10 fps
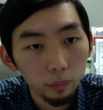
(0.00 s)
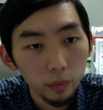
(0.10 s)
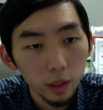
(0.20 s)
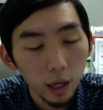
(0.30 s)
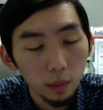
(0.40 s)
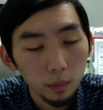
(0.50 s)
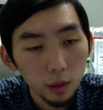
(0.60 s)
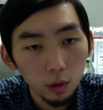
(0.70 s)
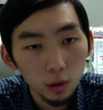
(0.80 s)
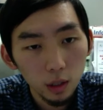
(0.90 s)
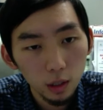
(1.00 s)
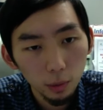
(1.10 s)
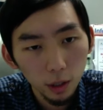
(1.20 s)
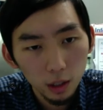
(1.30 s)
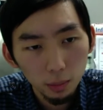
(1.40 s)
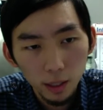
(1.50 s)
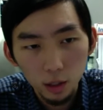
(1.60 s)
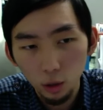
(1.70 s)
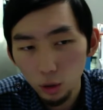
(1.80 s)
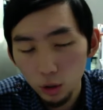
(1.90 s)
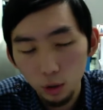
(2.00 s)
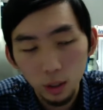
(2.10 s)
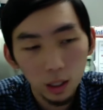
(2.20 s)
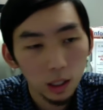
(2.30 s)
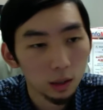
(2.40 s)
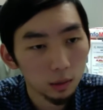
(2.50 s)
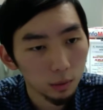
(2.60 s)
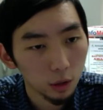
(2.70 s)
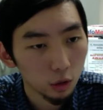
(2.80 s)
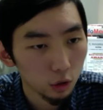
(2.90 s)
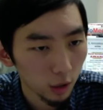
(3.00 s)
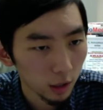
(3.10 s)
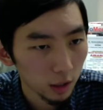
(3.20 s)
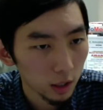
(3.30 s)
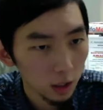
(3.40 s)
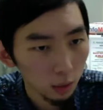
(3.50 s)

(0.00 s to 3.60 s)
Yeah, so Demodex mites also eat nutrients